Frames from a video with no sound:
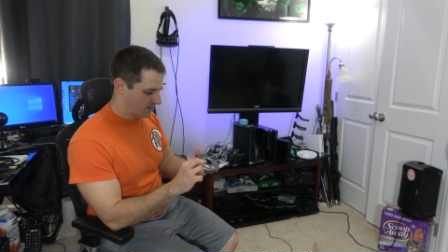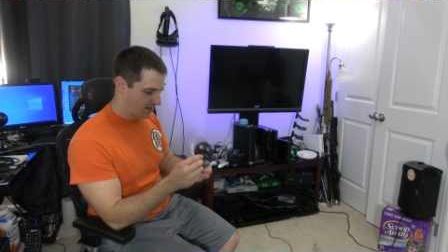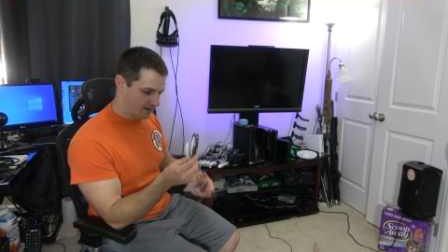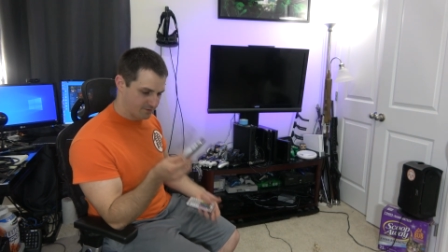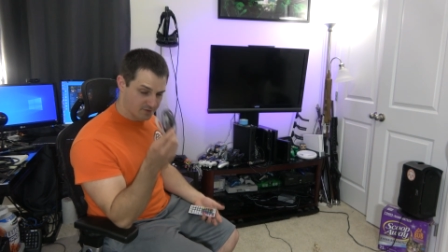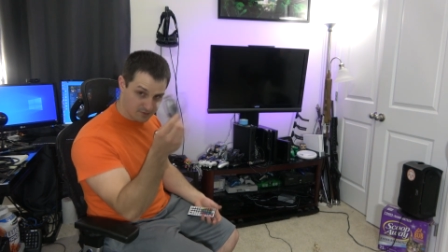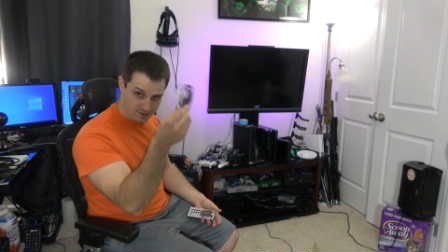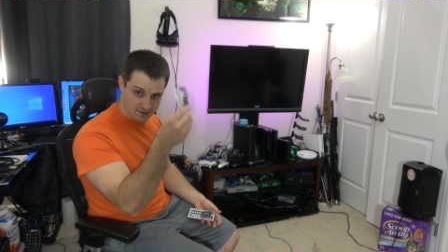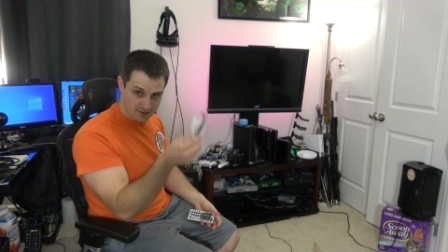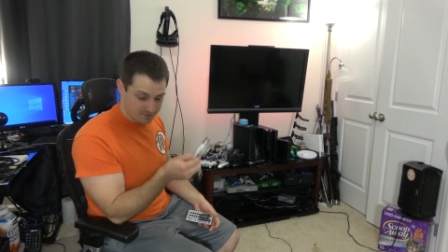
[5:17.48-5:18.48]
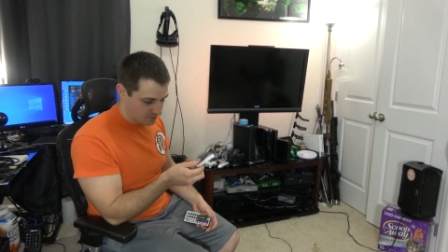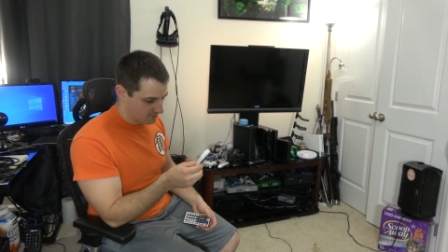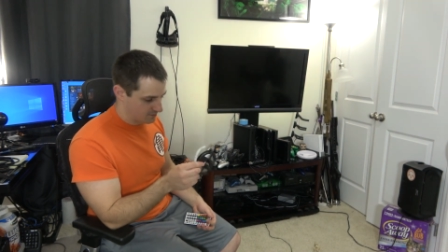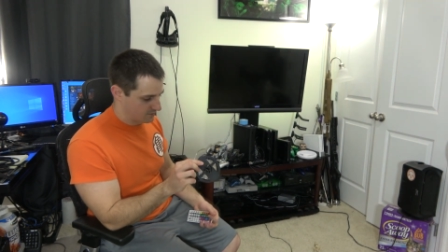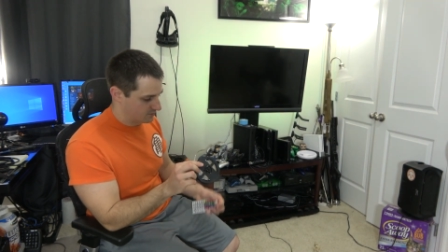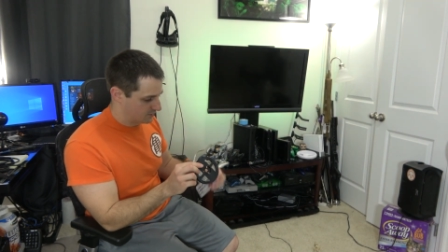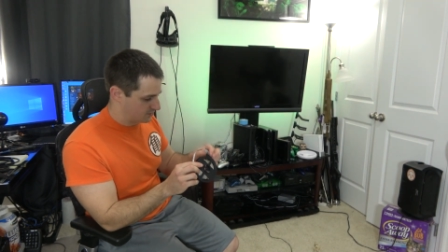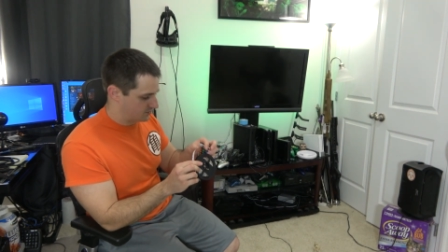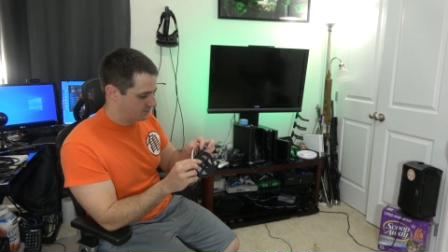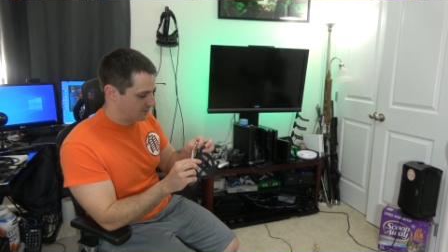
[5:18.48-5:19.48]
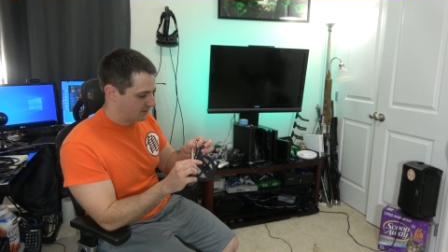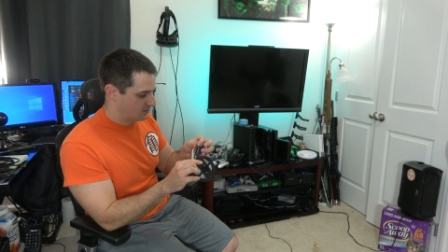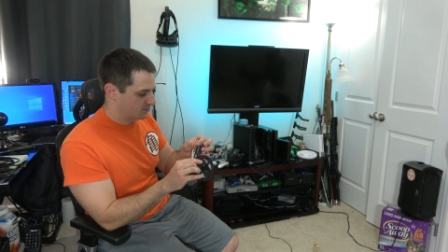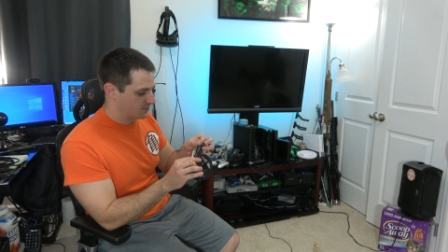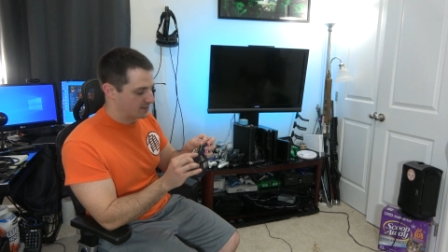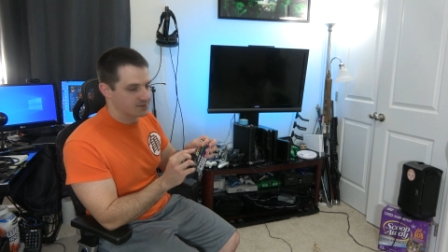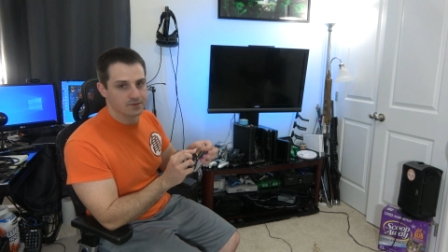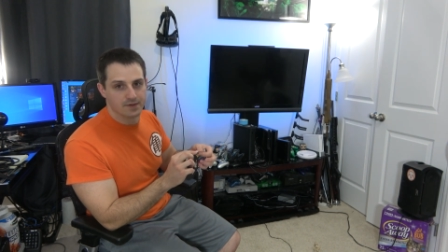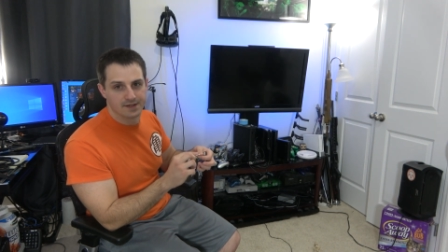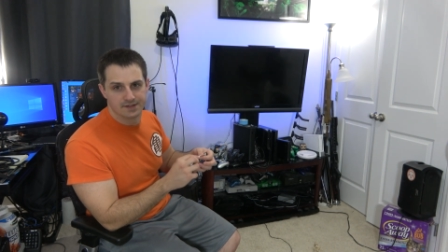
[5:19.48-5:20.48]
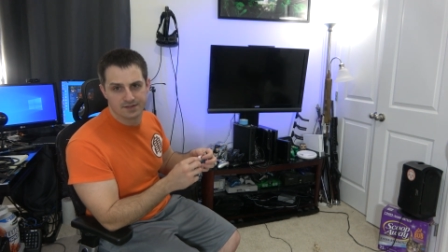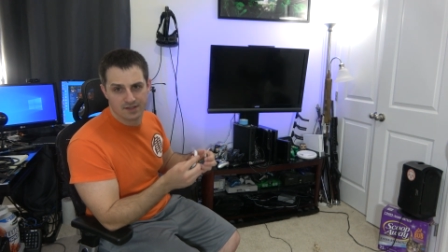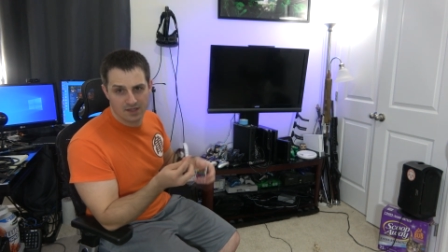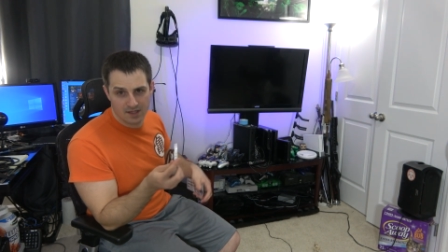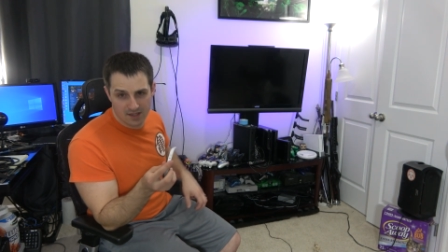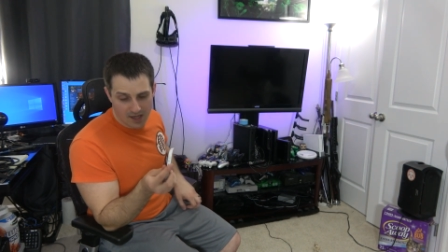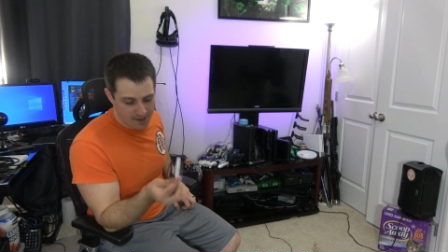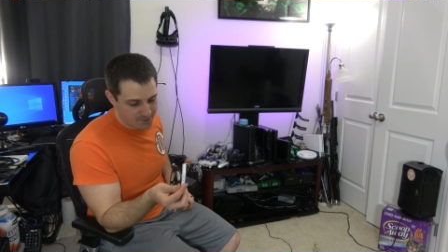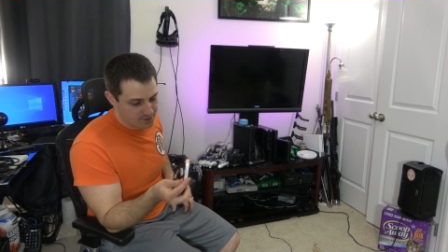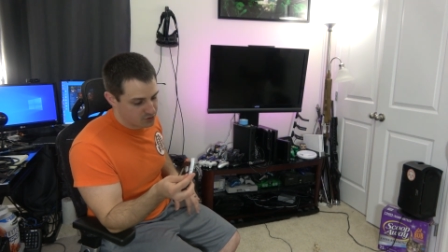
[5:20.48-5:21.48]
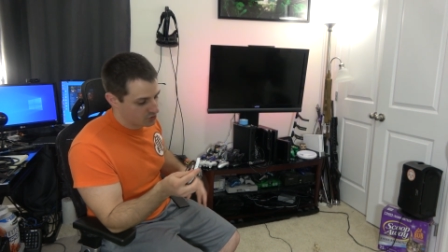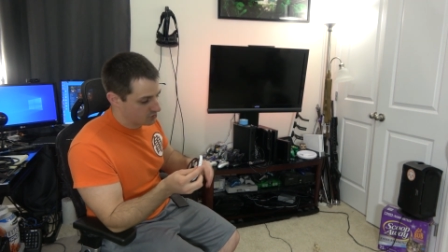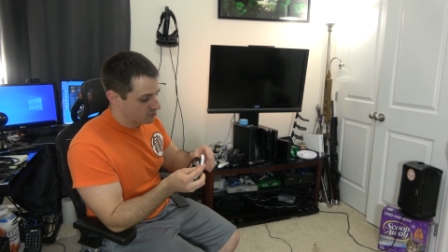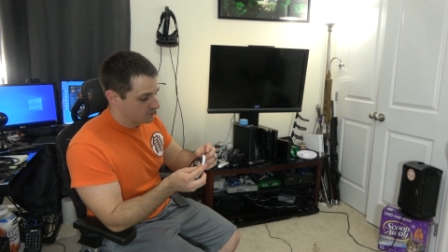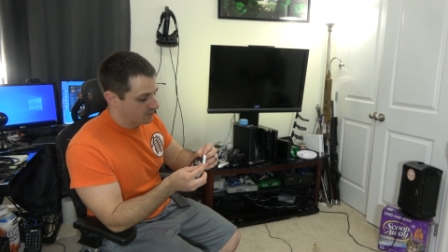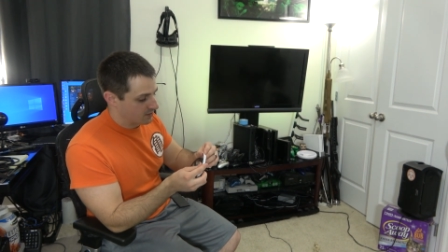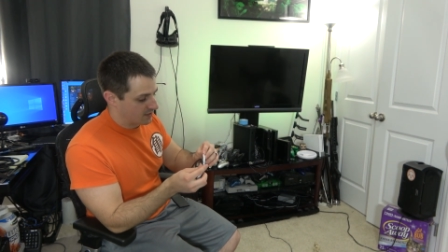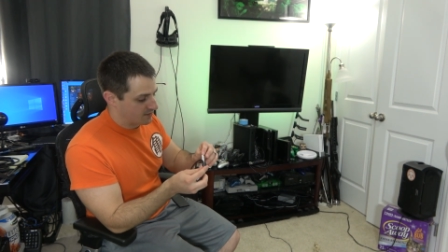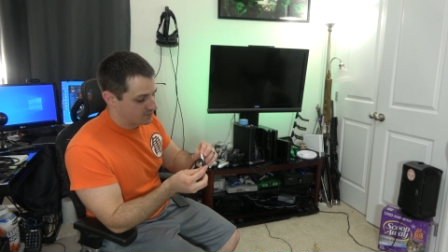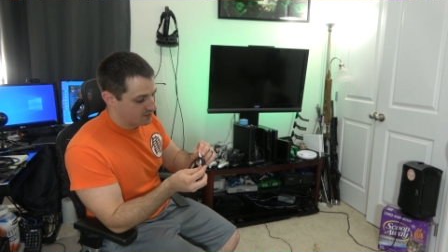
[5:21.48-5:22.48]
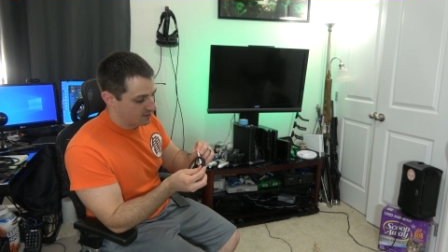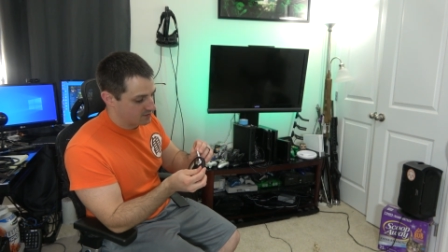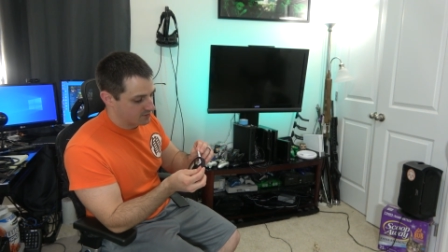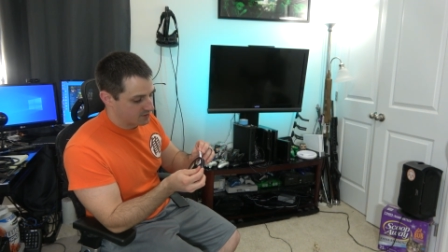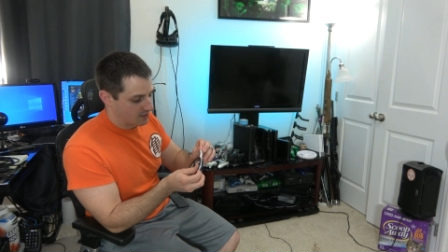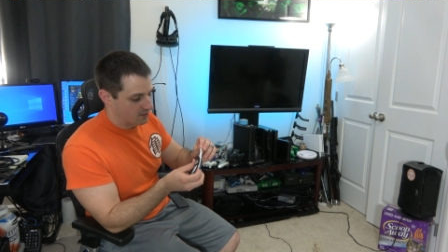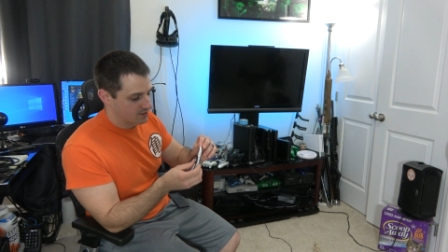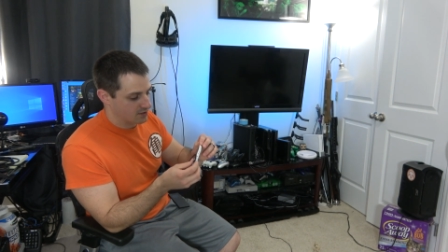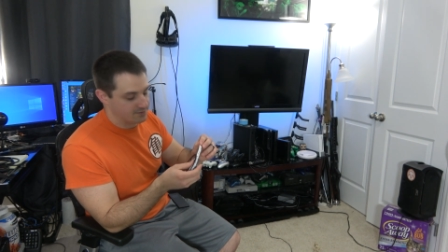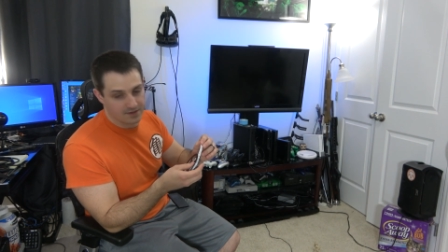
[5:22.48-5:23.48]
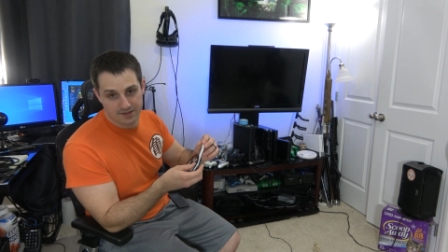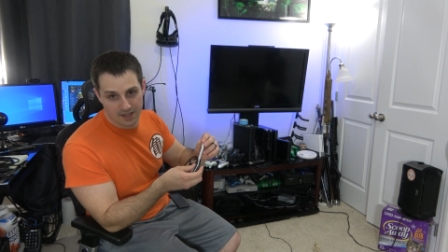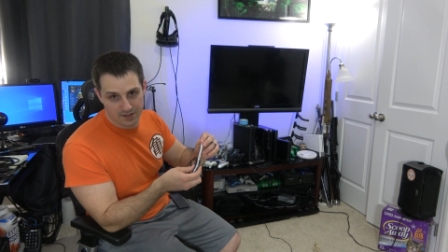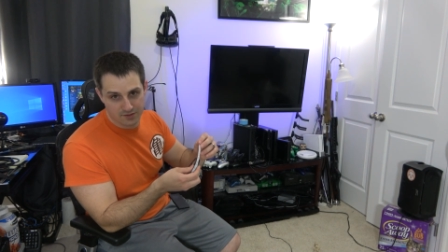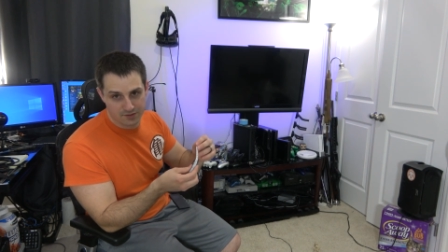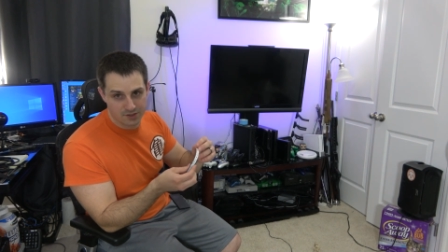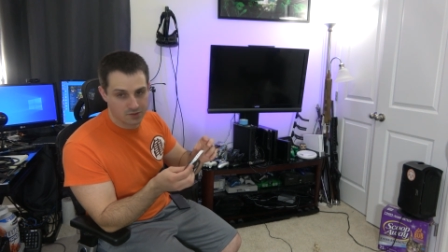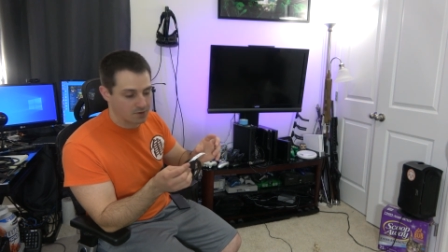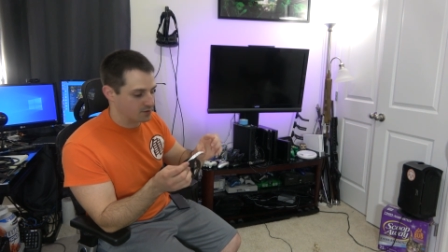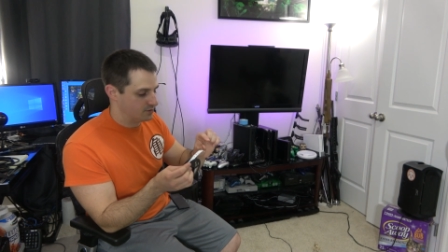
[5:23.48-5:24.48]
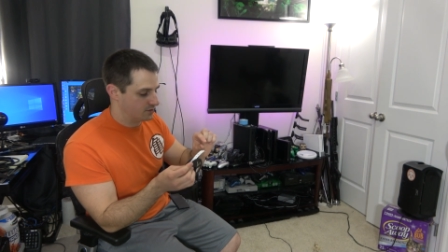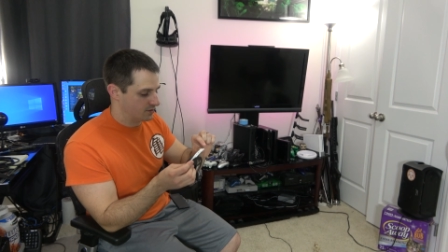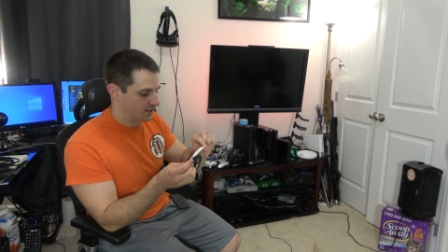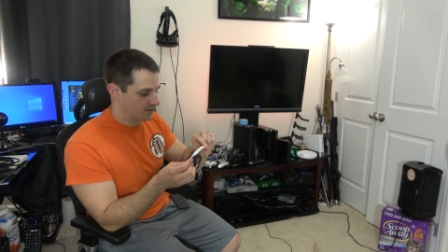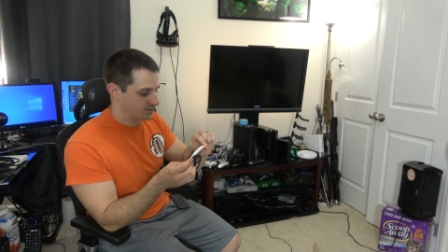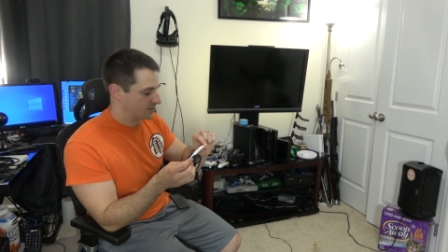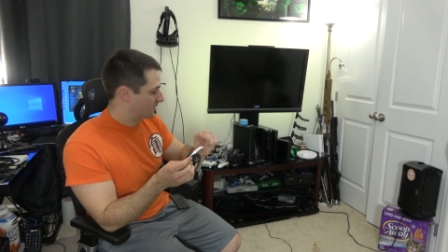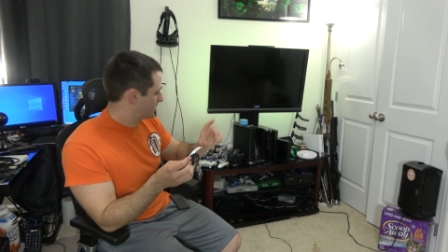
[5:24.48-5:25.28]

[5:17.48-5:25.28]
half of the roll left over, which you say, oh, well, that's a waste. I mean, true, but on Amazon, there's like all kinds of accessories where you could actually like